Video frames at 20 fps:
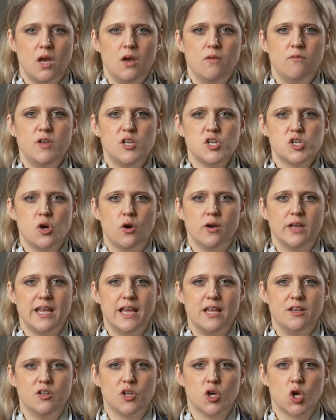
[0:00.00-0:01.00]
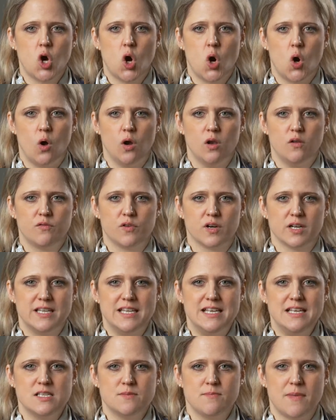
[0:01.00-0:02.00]
We join in the call for
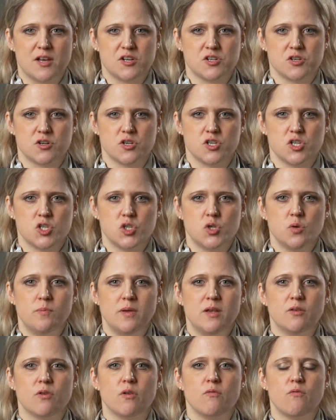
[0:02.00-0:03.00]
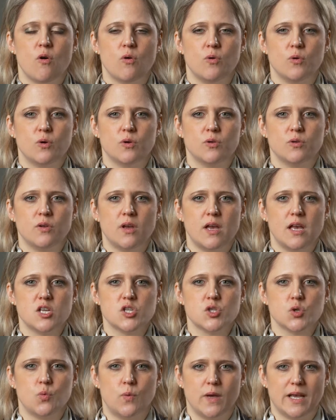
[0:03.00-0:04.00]
these measures to be revoked as
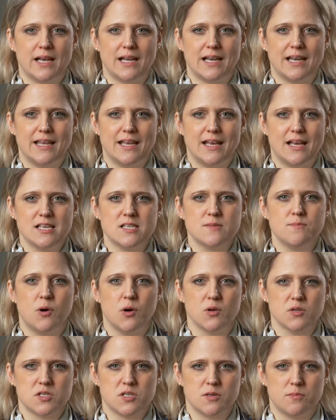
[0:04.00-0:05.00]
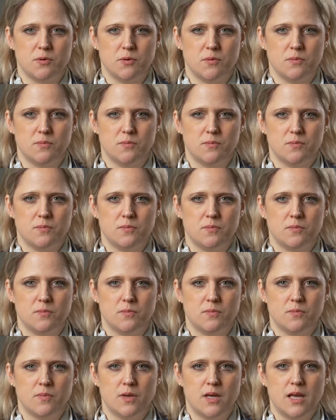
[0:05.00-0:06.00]
quickly as possible.
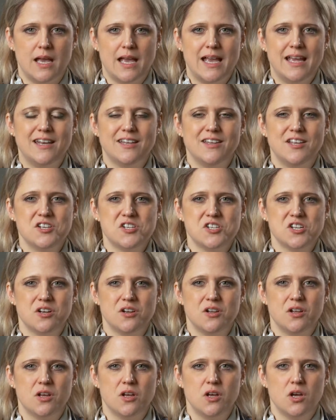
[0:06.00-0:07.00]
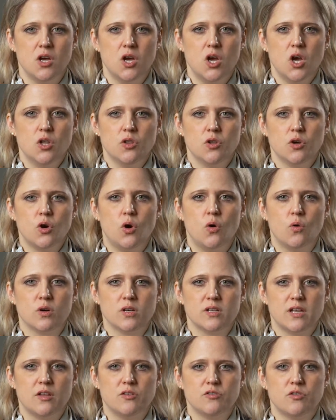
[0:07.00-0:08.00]
In addition, the
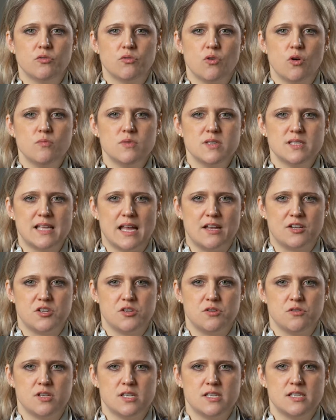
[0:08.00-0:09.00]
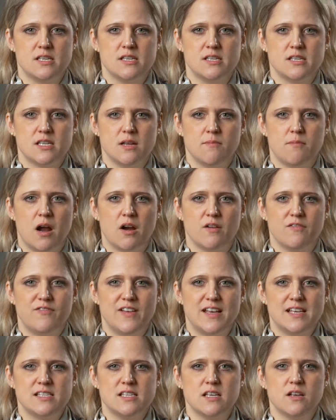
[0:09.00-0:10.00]
court and the Rome Statute system are
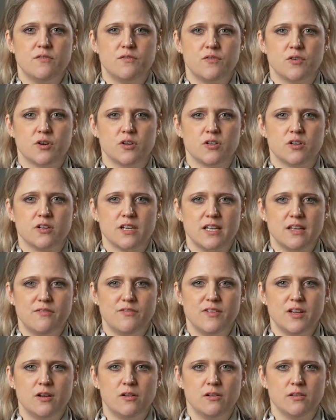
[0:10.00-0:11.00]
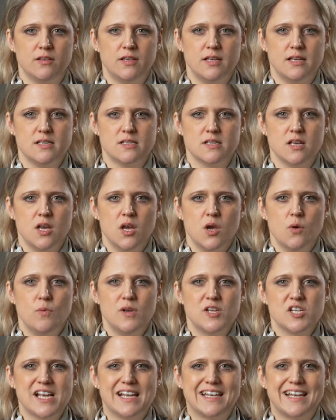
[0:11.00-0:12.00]
facing further difficulties
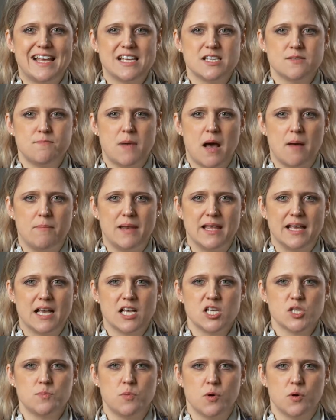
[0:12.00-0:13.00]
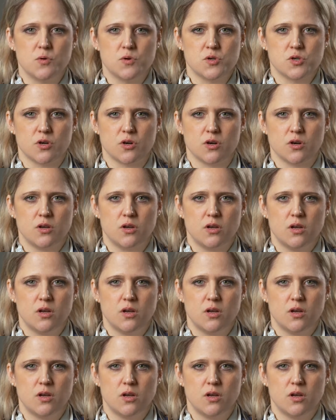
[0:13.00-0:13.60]
which get less public exposure,